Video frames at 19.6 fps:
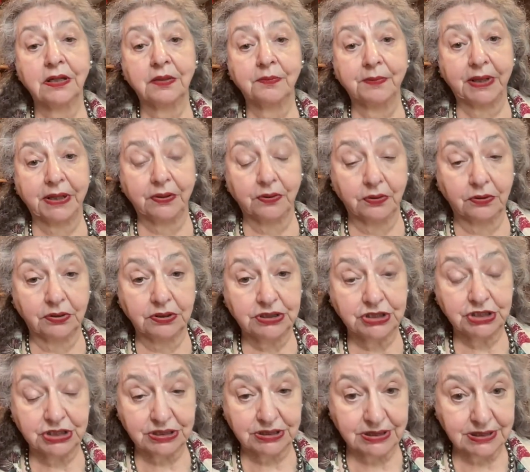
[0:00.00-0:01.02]

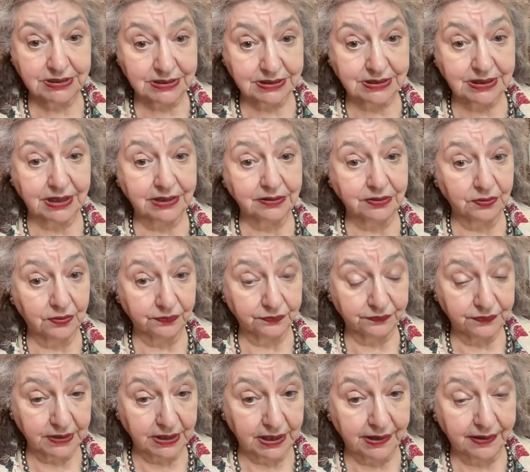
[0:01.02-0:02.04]
Biology is the study
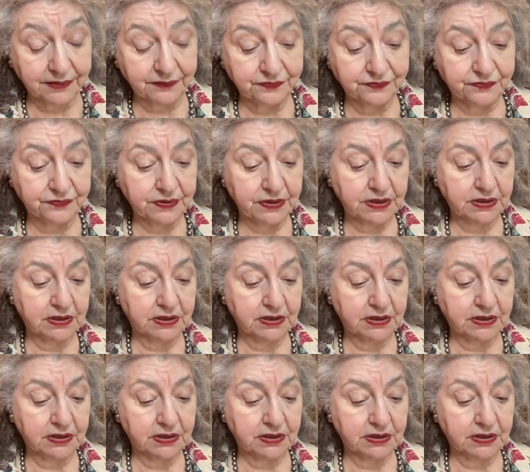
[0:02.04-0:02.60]
of life,